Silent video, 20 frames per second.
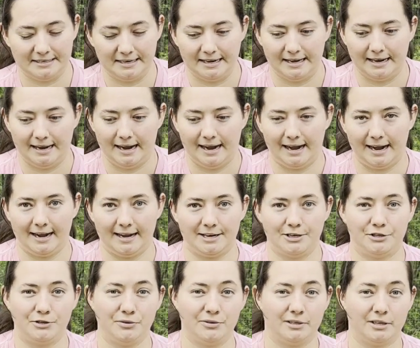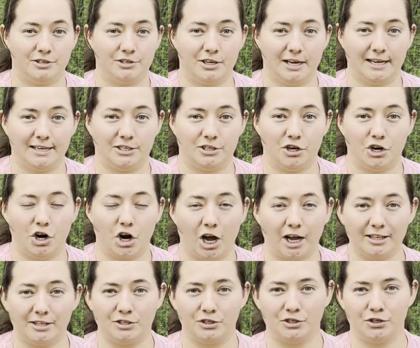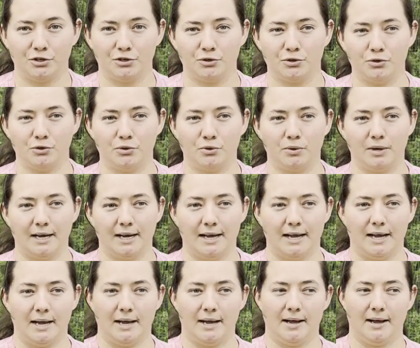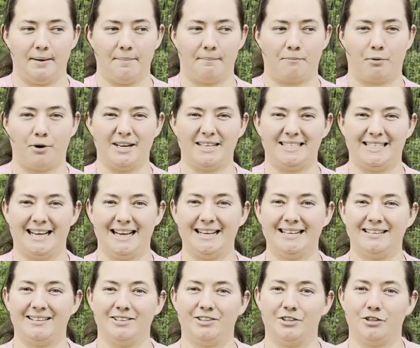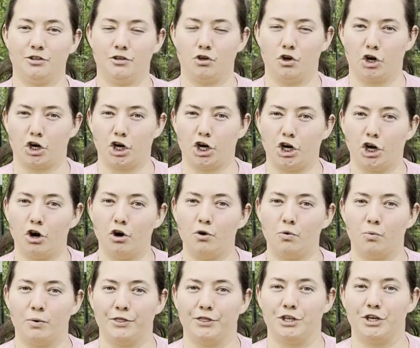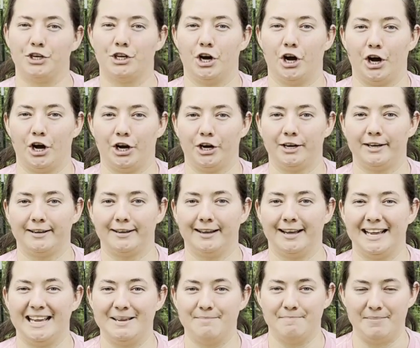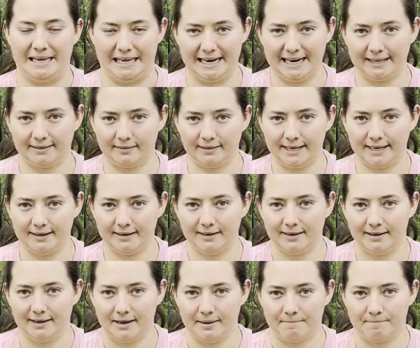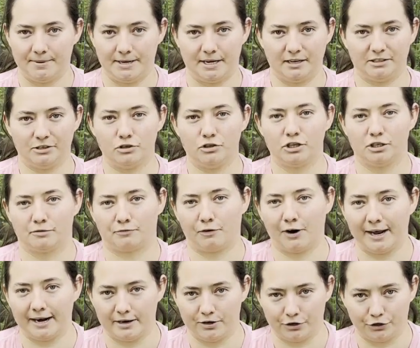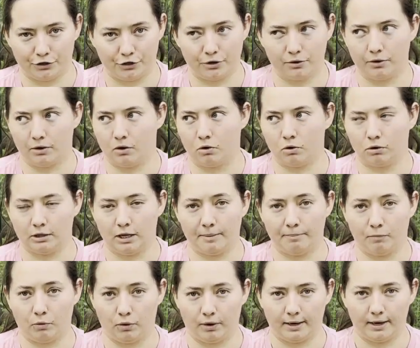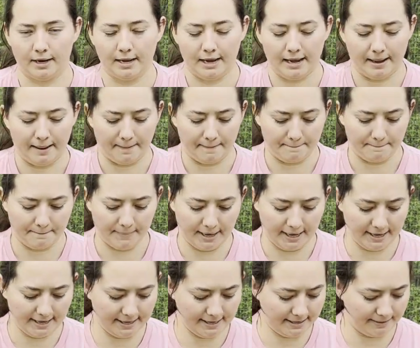I do suggest not to present your goat with the dog immediately, because it'll just frighten your goat a whole lot more. My